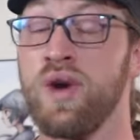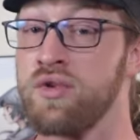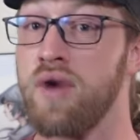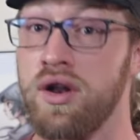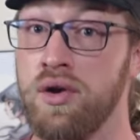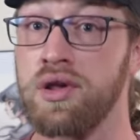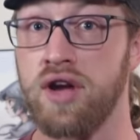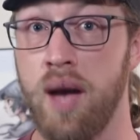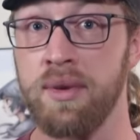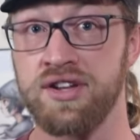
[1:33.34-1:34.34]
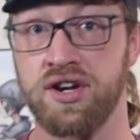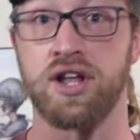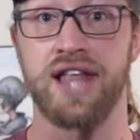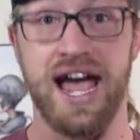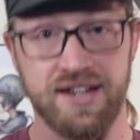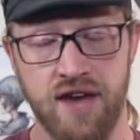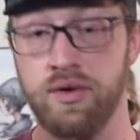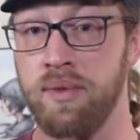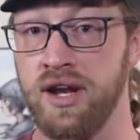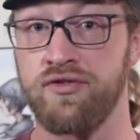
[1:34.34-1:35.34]
Windrunners are coming to collect
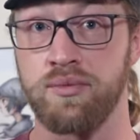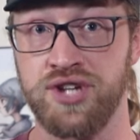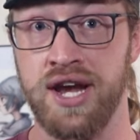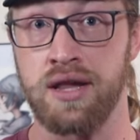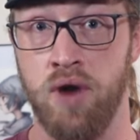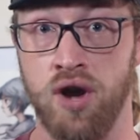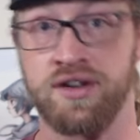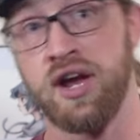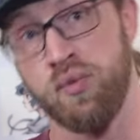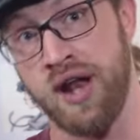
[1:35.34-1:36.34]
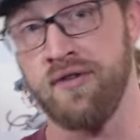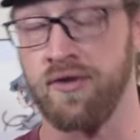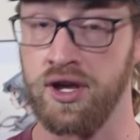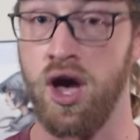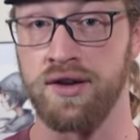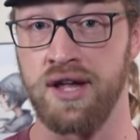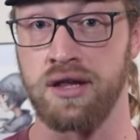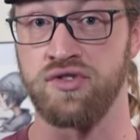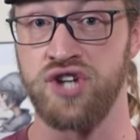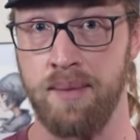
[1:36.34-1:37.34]
everybody from Shadesmar to get ready for the
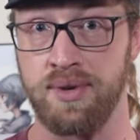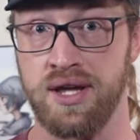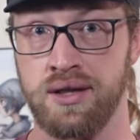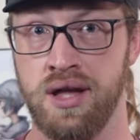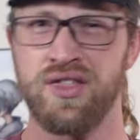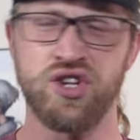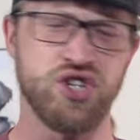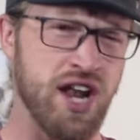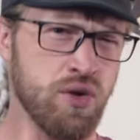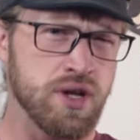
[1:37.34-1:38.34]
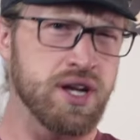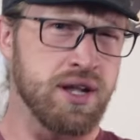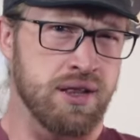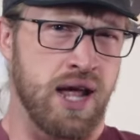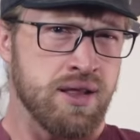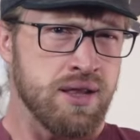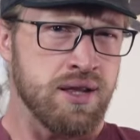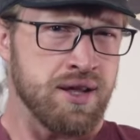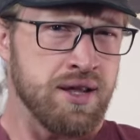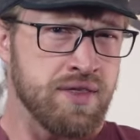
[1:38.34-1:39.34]
Contest of Champions. The general
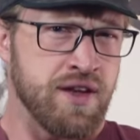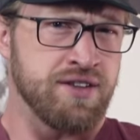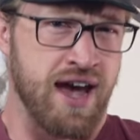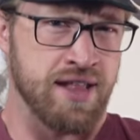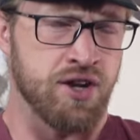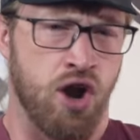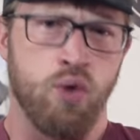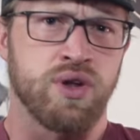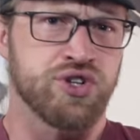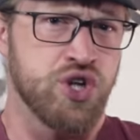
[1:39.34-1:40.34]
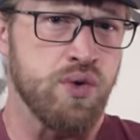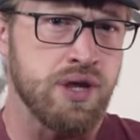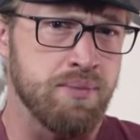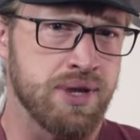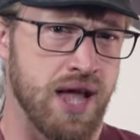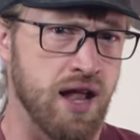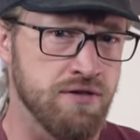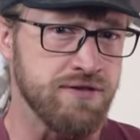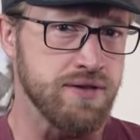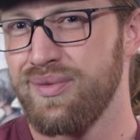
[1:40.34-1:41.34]
consensus is that Dalinar will choose
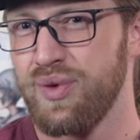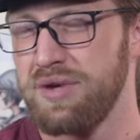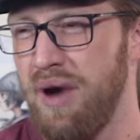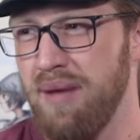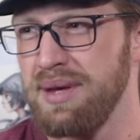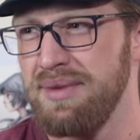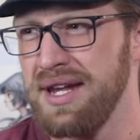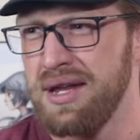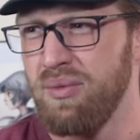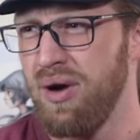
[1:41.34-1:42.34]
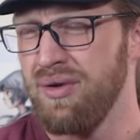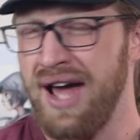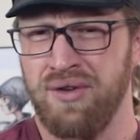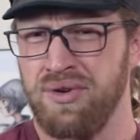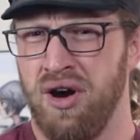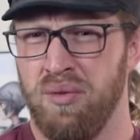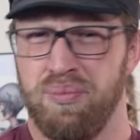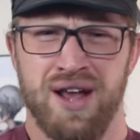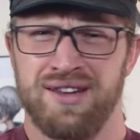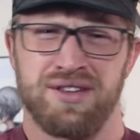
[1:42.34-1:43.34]
himself, which probably means he won't. I don't know.
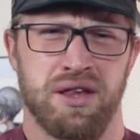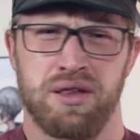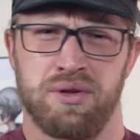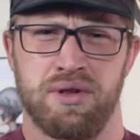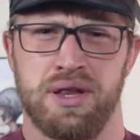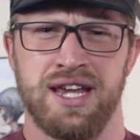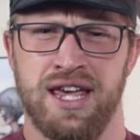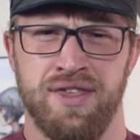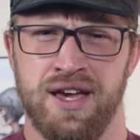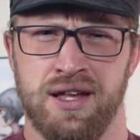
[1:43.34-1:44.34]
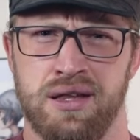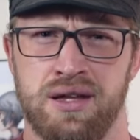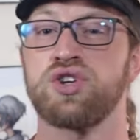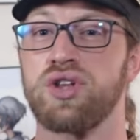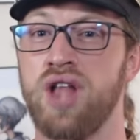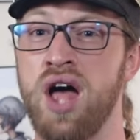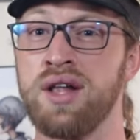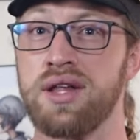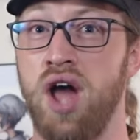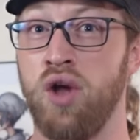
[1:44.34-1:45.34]
Brandon does sneaky things.
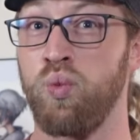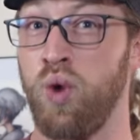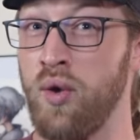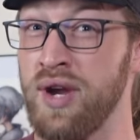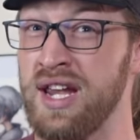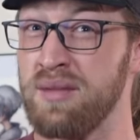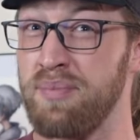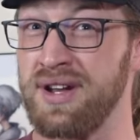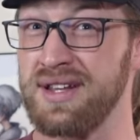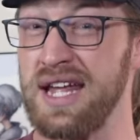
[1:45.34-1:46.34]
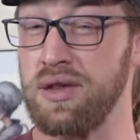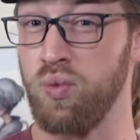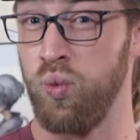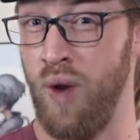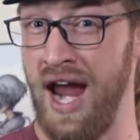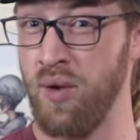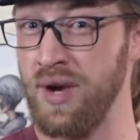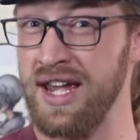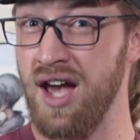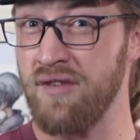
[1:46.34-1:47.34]
Shallan's not worried, but at least
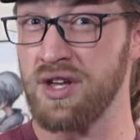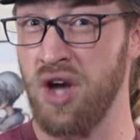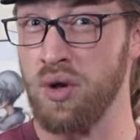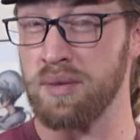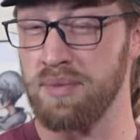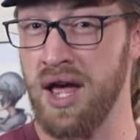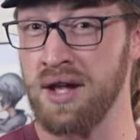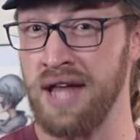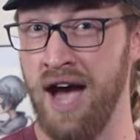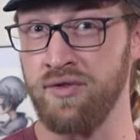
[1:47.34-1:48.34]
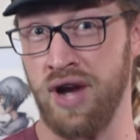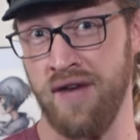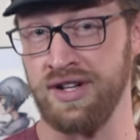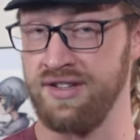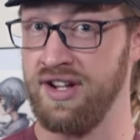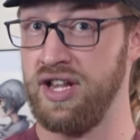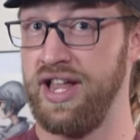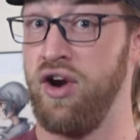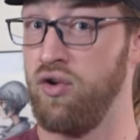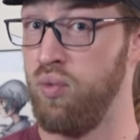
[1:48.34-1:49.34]
wary of the Ghostbloods after having
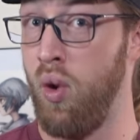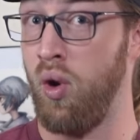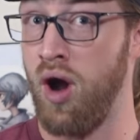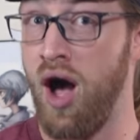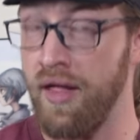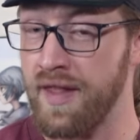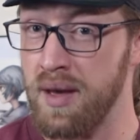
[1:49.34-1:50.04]
declared war on